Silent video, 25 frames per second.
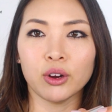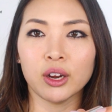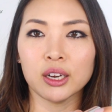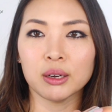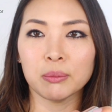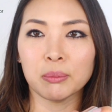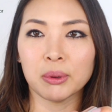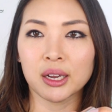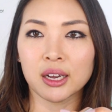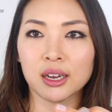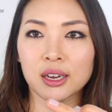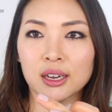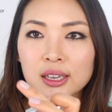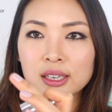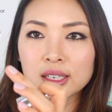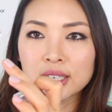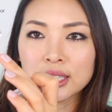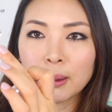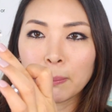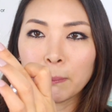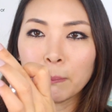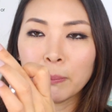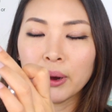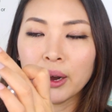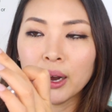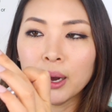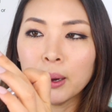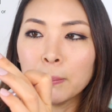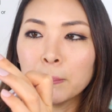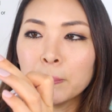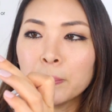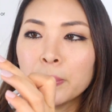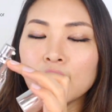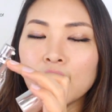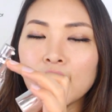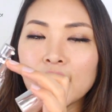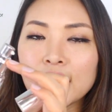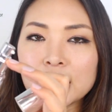one because the
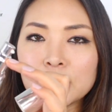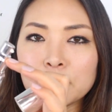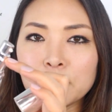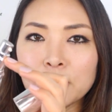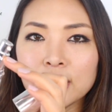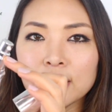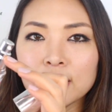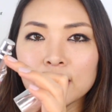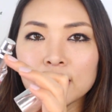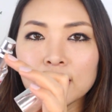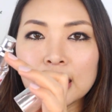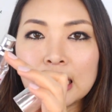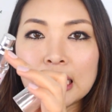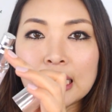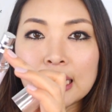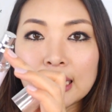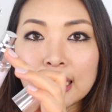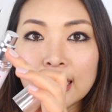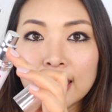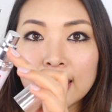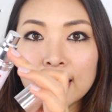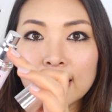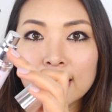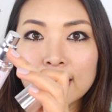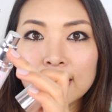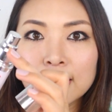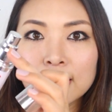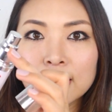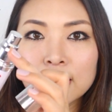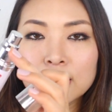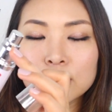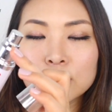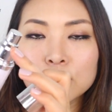pump has been leaking,